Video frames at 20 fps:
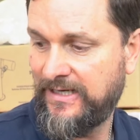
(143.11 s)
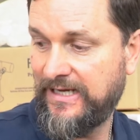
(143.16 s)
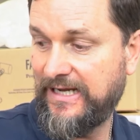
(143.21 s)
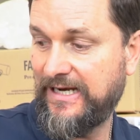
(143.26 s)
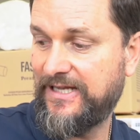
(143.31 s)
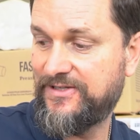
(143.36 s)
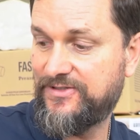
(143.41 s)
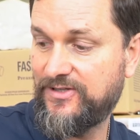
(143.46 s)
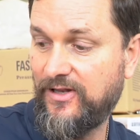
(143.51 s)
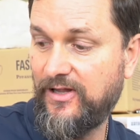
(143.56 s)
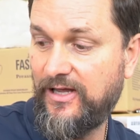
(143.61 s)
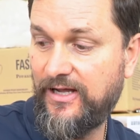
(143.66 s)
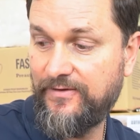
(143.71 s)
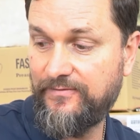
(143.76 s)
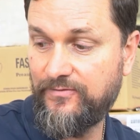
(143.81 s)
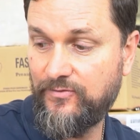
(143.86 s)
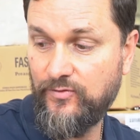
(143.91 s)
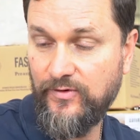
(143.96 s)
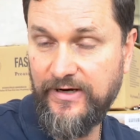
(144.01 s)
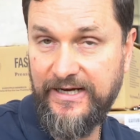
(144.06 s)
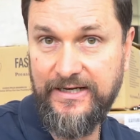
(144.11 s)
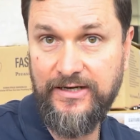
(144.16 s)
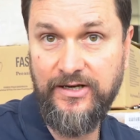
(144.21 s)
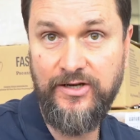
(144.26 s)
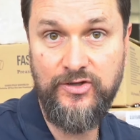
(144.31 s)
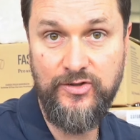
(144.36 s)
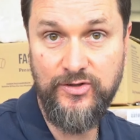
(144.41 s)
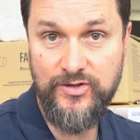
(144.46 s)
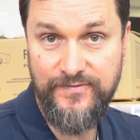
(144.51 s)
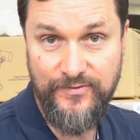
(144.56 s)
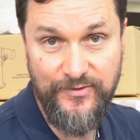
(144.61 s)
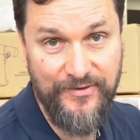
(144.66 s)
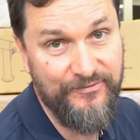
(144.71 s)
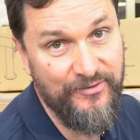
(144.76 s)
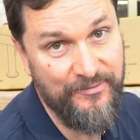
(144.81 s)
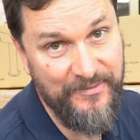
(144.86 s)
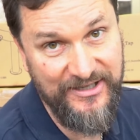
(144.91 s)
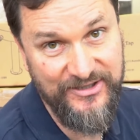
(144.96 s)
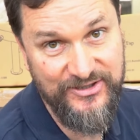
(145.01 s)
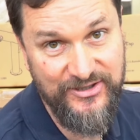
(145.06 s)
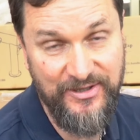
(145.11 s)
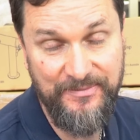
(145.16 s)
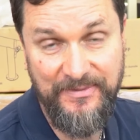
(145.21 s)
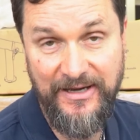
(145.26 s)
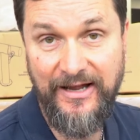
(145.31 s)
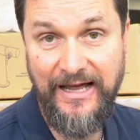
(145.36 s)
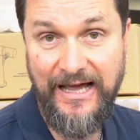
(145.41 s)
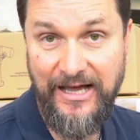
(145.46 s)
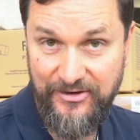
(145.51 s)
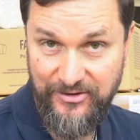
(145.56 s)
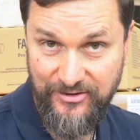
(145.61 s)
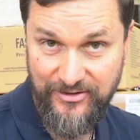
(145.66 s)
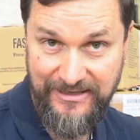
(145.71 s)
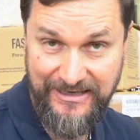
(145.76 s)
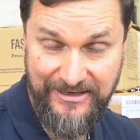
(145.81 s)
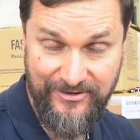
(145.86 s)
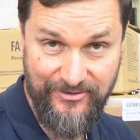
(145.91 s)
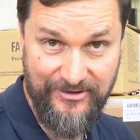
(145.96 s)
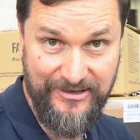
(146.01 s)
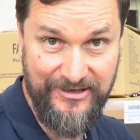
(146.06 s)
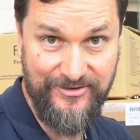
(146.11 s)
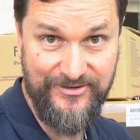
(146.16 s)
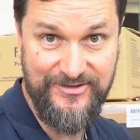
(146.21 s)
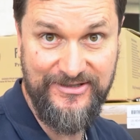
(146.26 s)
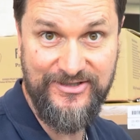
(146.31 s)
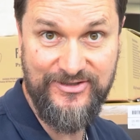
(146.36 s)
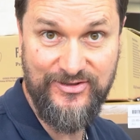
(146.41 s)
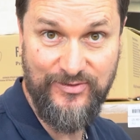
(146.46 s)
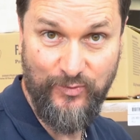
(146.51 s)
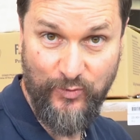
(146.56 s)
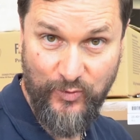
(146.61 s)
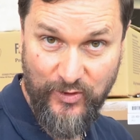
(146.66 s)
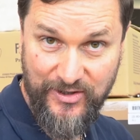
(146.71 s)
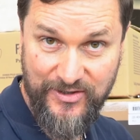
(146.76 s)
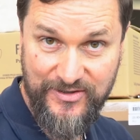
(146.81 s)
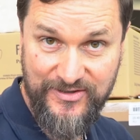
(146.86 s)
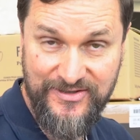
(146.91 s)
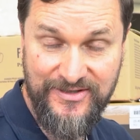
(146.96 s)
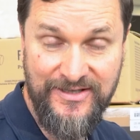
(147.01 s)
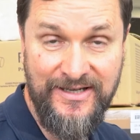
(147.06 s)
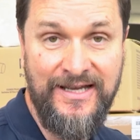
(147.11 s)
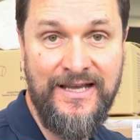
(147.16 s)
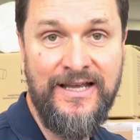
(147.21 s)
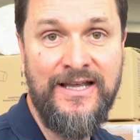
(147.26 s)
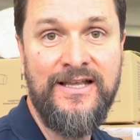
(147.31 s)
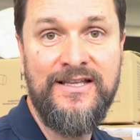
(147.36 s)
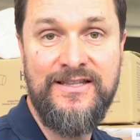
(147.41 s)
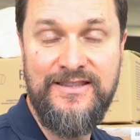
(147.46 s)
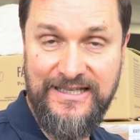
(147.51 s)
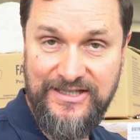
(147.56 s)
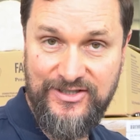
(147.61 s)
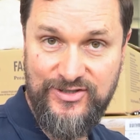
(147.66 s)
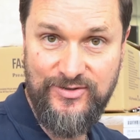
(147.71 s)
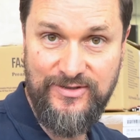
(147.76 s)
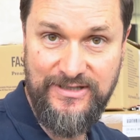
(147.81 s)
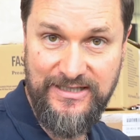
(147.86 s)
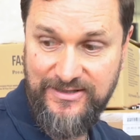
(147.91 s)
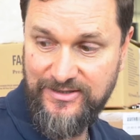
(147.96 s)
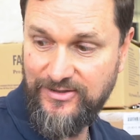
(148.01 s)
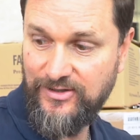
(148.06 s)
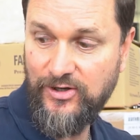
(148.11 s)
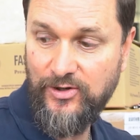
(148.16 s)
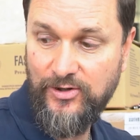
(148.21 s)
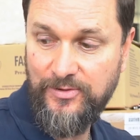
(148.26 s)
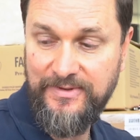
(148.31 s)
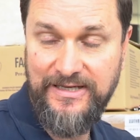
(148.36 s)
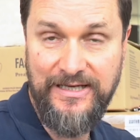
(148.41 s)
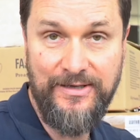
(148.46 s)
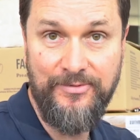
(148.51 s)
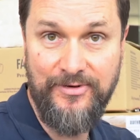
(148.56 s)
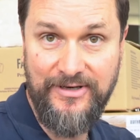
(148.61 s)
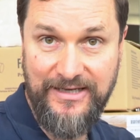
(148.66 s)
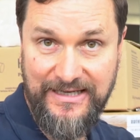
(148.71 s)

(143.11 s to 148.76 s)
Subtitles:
It has a lot of great, useful information about how your kegerator system works, things you need to know to be able